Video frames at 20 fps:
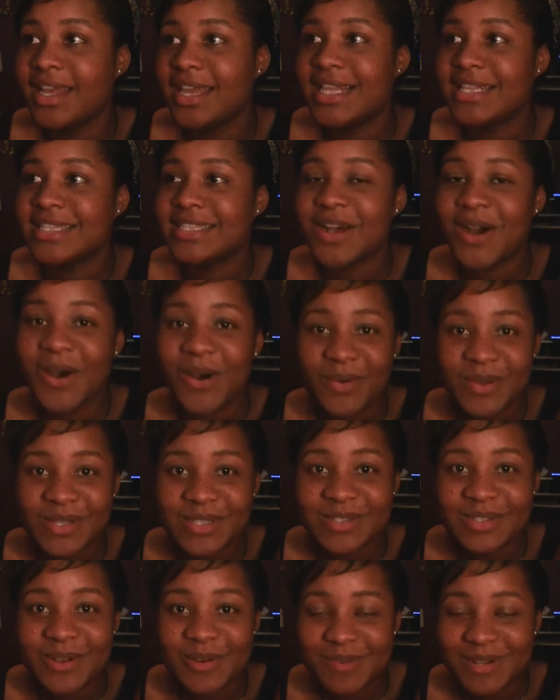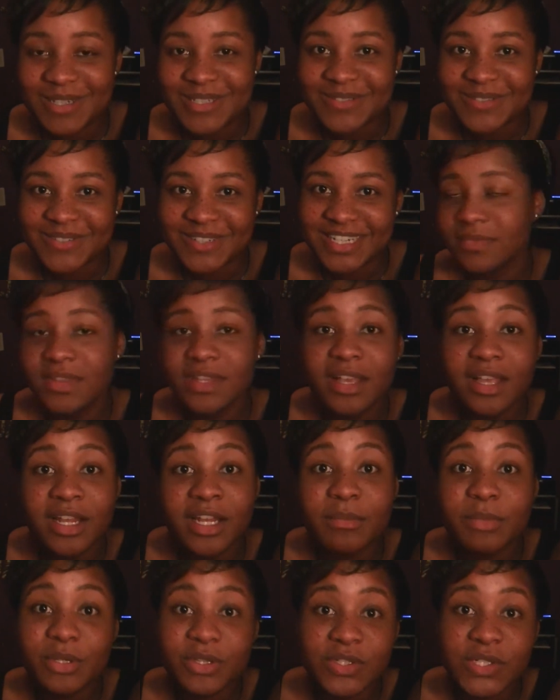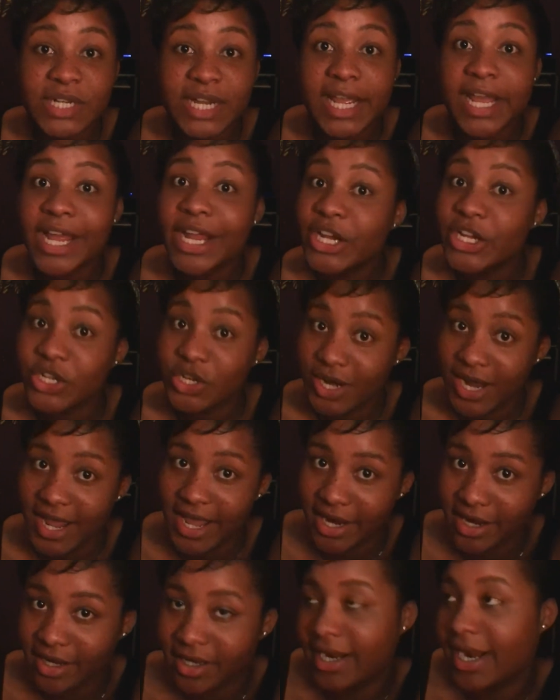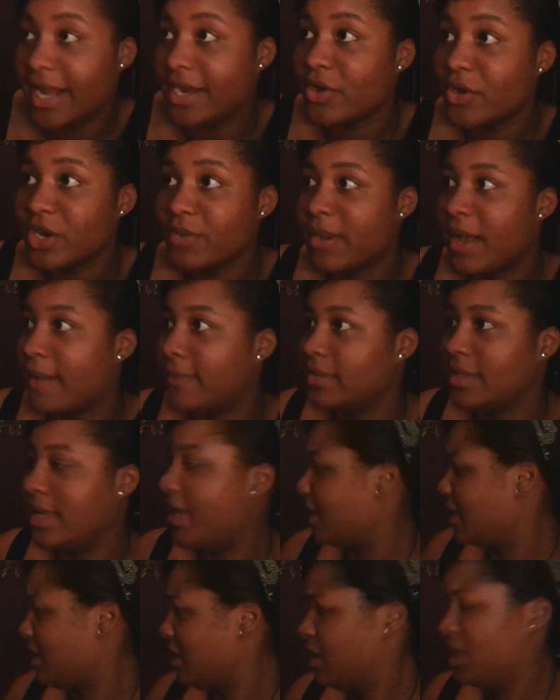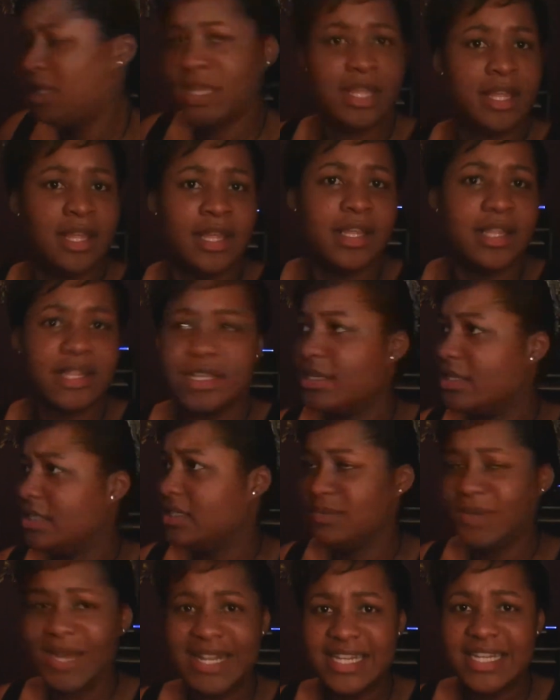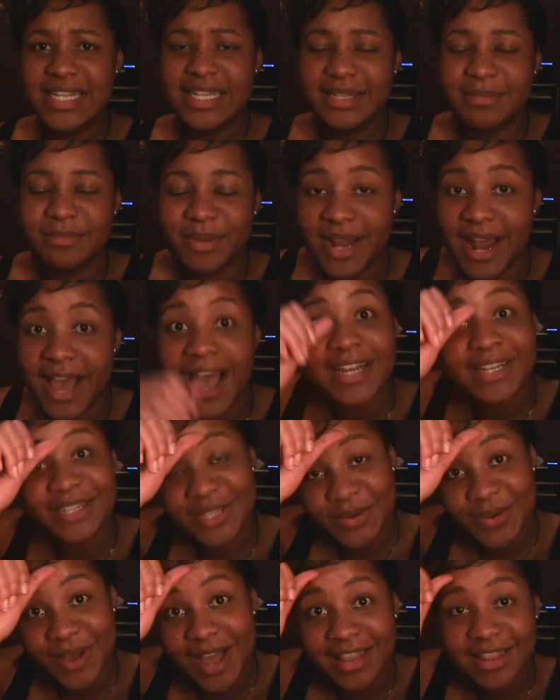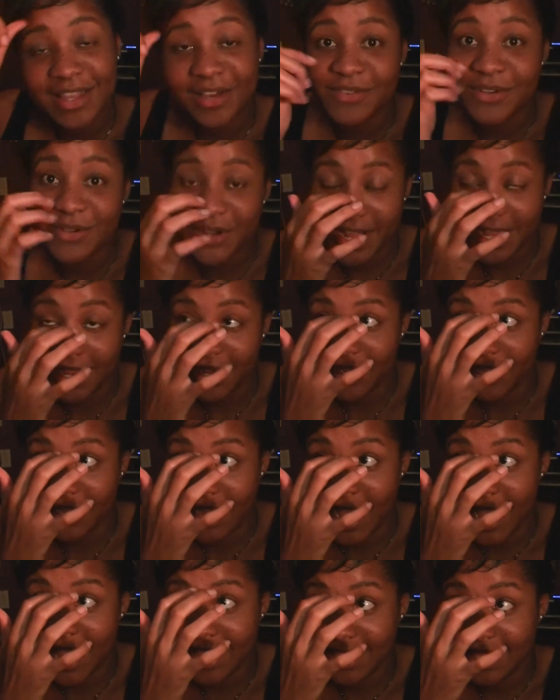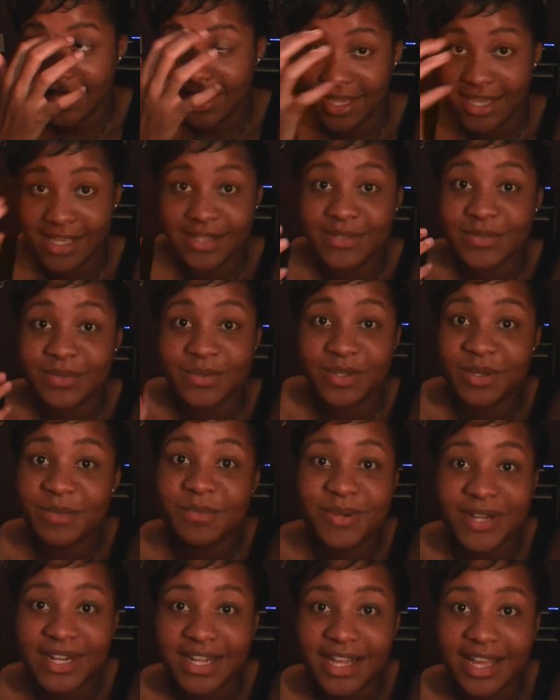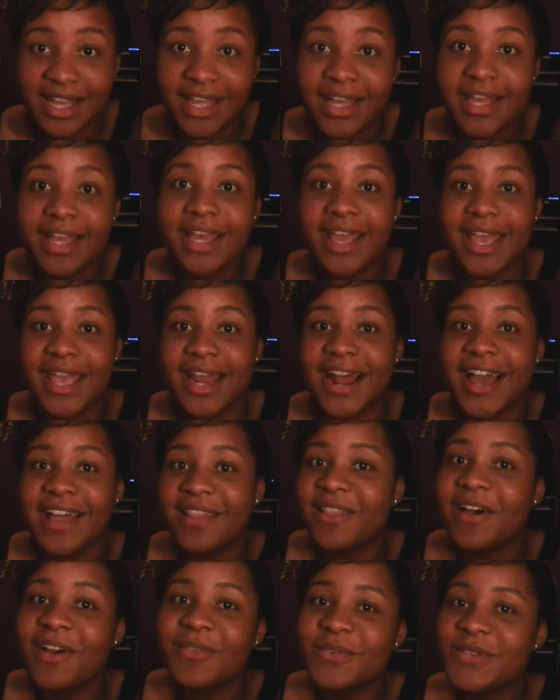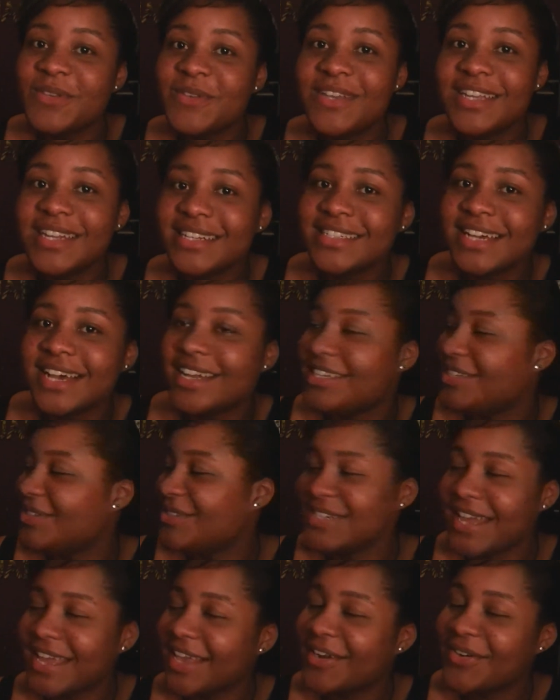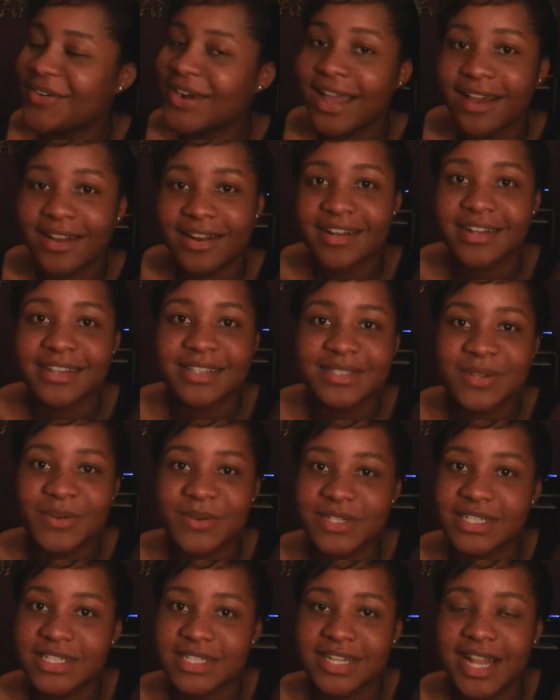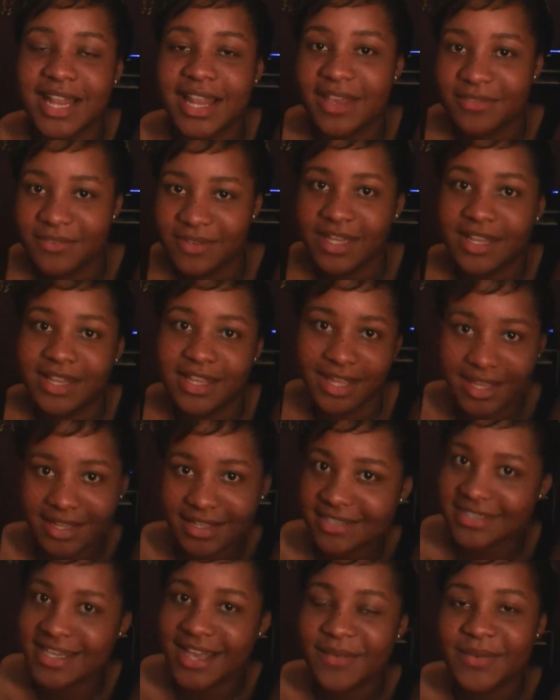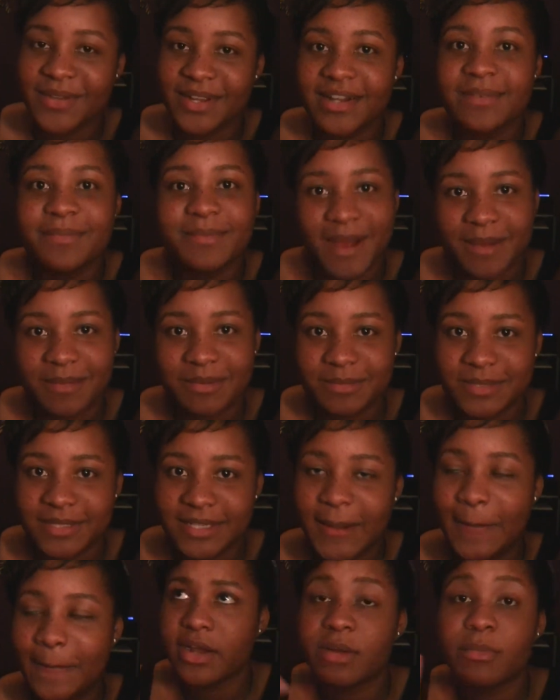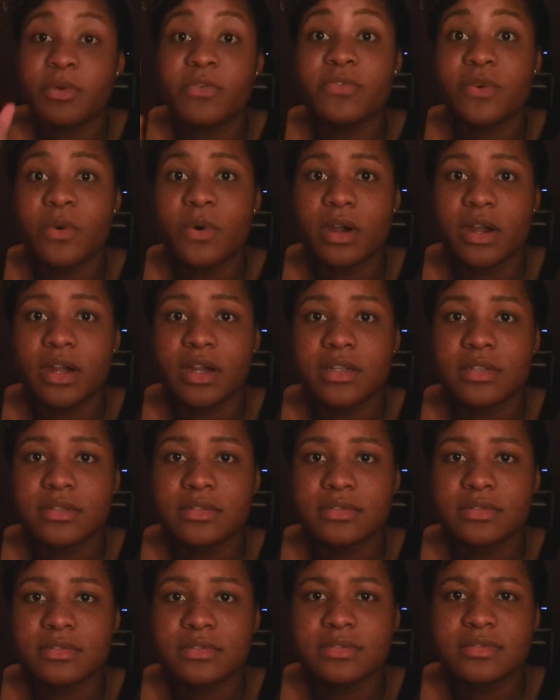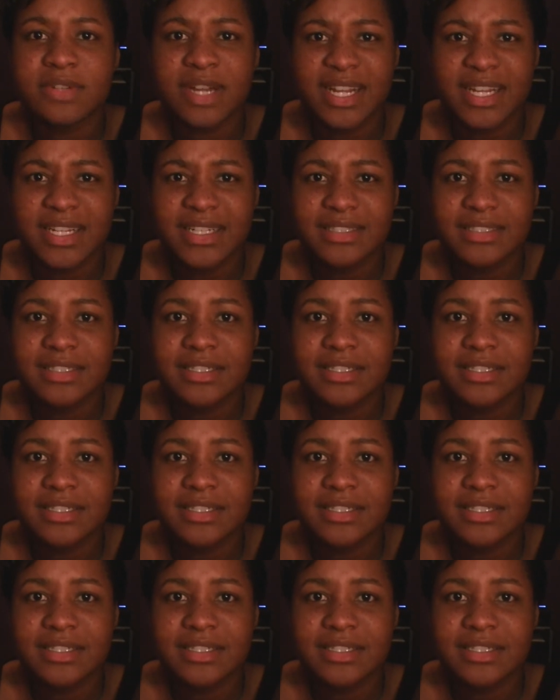It's always so much fun. Number three, your hair. And I know you're probably like, what? But I do. I love your hair. I think it's really pretty and I love when you get it done and you shake it around and it's gorgeous and I like feeling it. Is that weird? Probably. Number four, right?